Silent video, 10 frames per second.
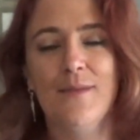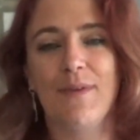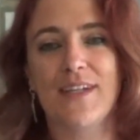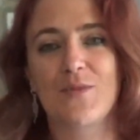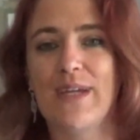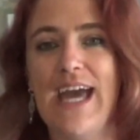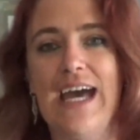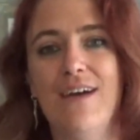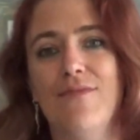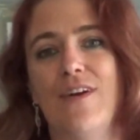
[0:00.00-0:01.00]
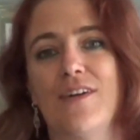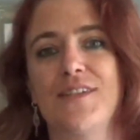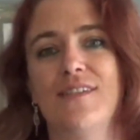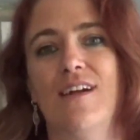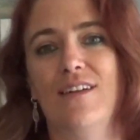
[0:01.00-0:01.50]
because we have
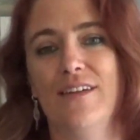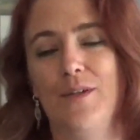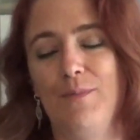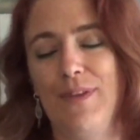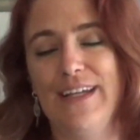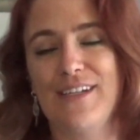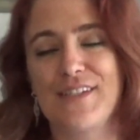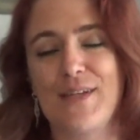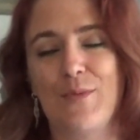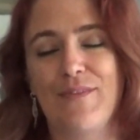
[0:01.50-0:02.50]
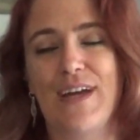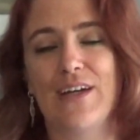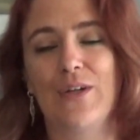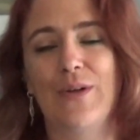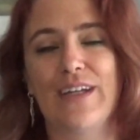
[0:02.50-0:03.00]
our little players that we've
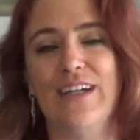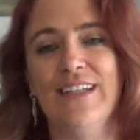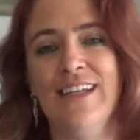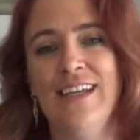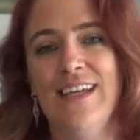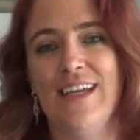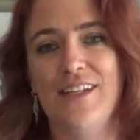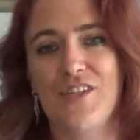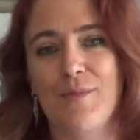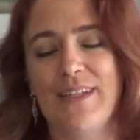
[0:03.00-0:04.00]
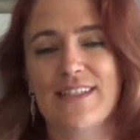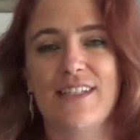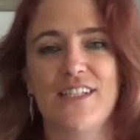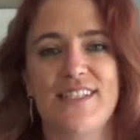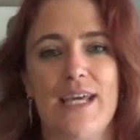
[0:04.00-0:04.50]
got going on, and Germany's
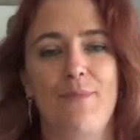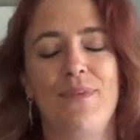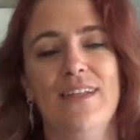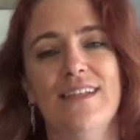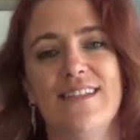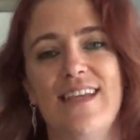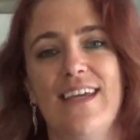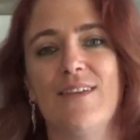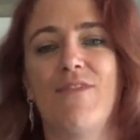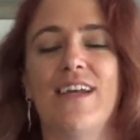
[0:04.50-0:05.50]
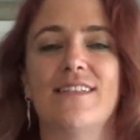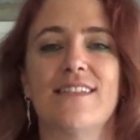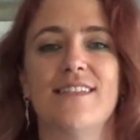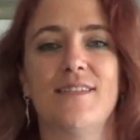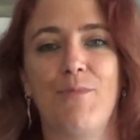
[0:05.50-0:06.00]
going to step in and take
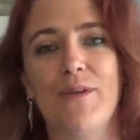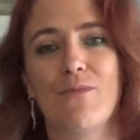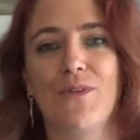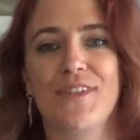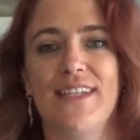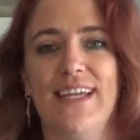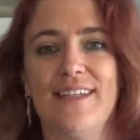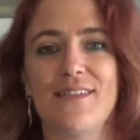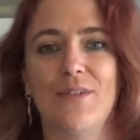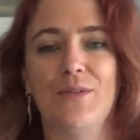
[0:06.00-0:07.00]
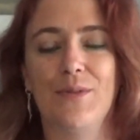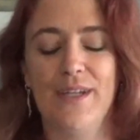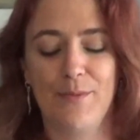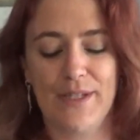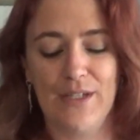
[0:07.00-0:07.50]
France's sweet roll today. So
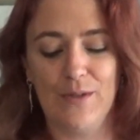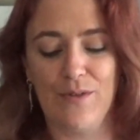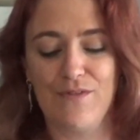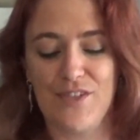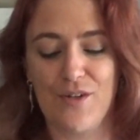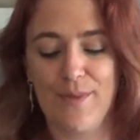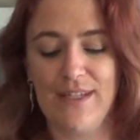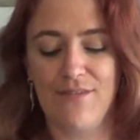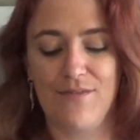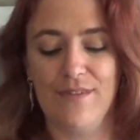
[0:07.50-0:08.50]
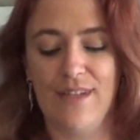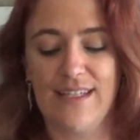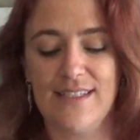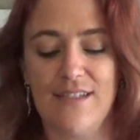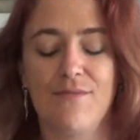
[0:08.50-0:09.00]
here we go. Germany of
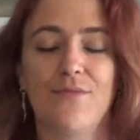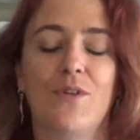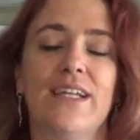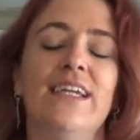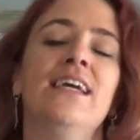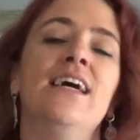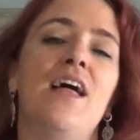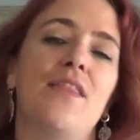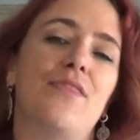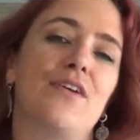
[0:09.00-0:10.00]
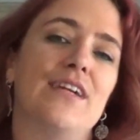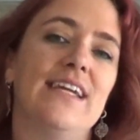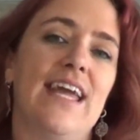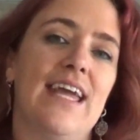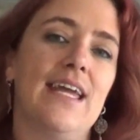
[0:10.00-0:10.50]
1940.
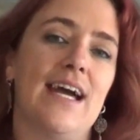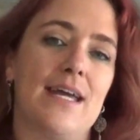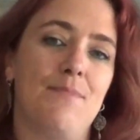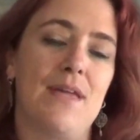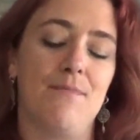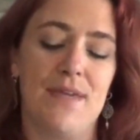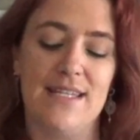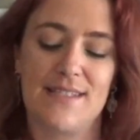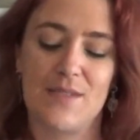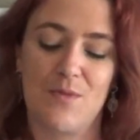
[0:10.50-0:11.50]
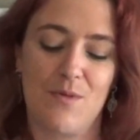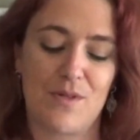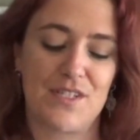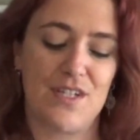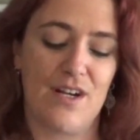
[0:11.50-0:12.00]
38 IPPs is what
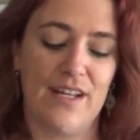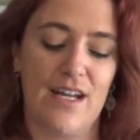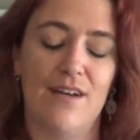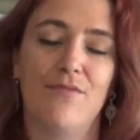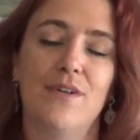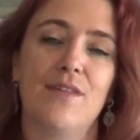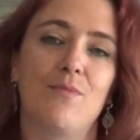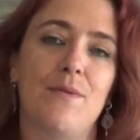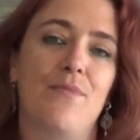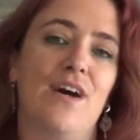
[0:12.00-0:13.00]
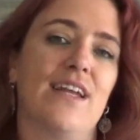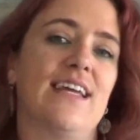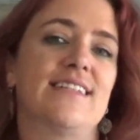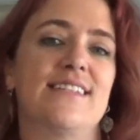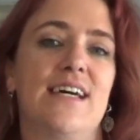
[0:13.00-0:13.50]
we're starting off with. We bought
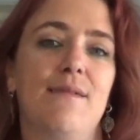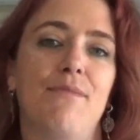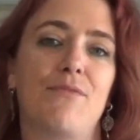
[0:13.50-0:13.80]
a sub,